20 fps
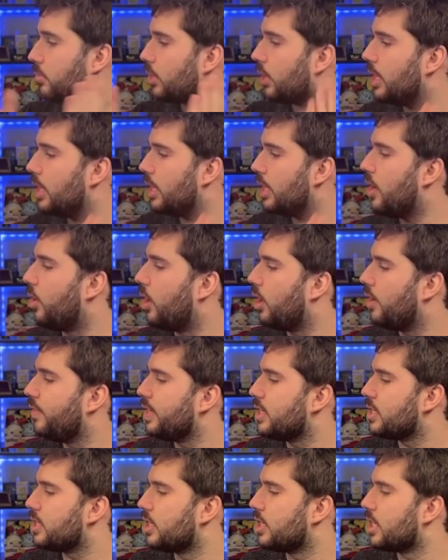Now,
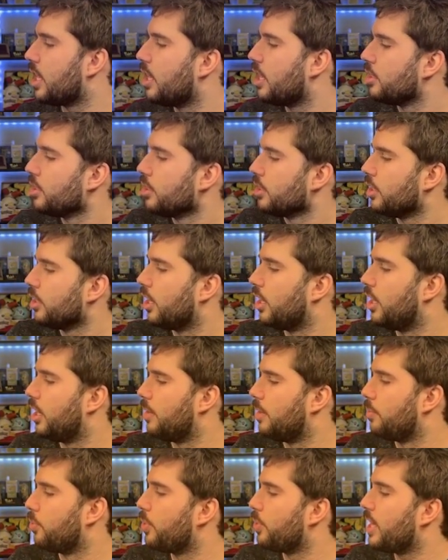obviously,
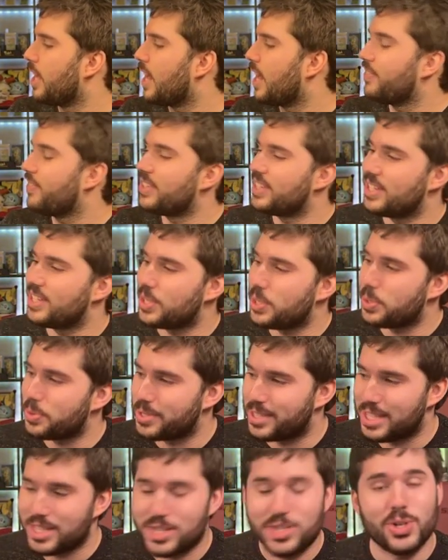we haven't
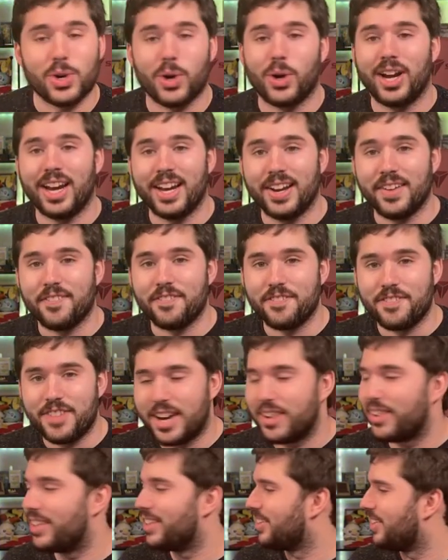used this chart in a
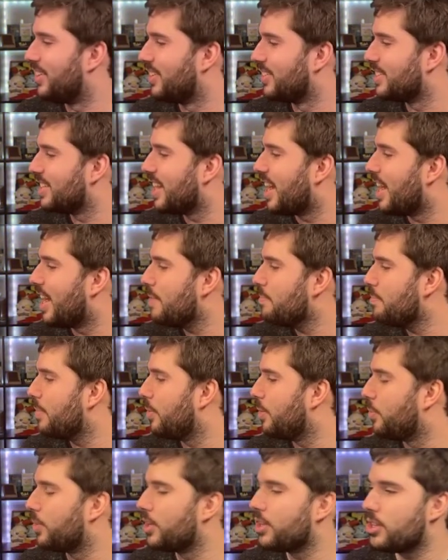very long time,
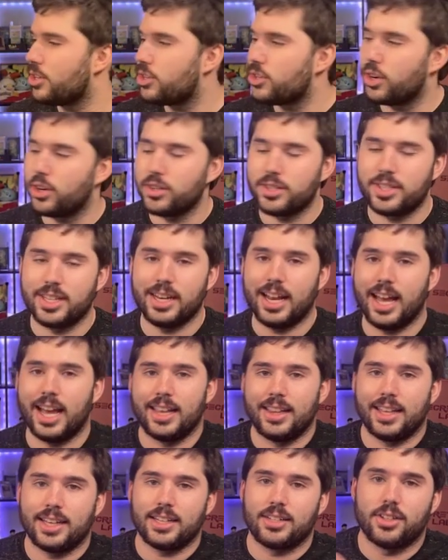but one of the charts that I
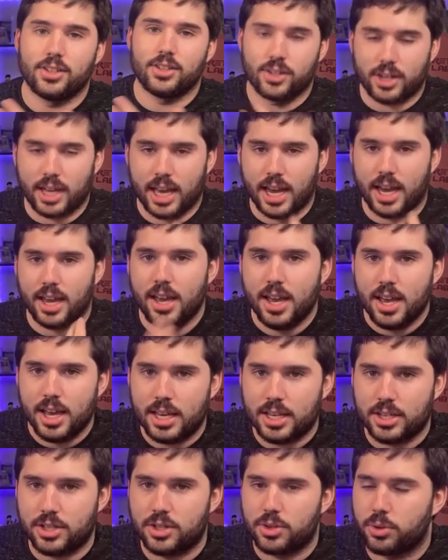like to look at,
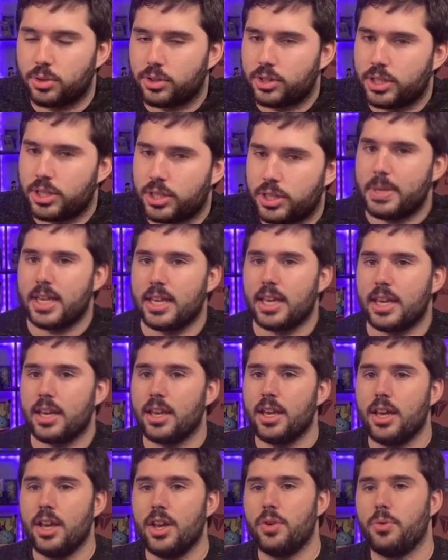historically
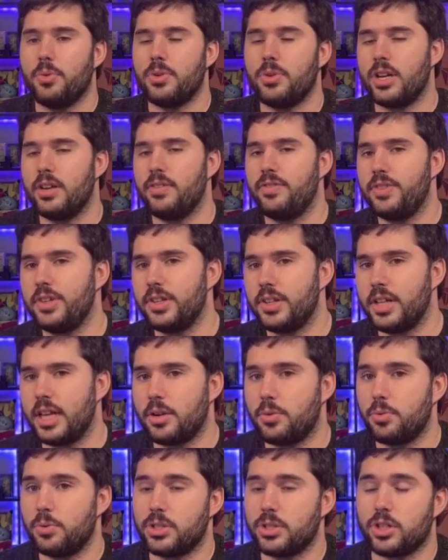speaking, which I feel
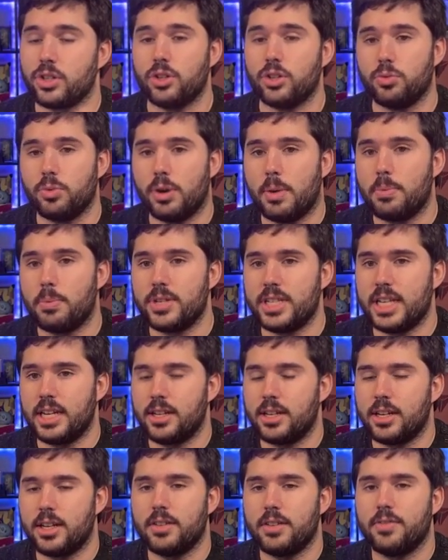like was a good
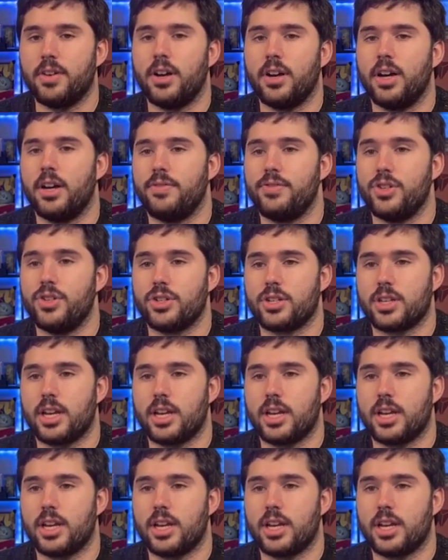representative of just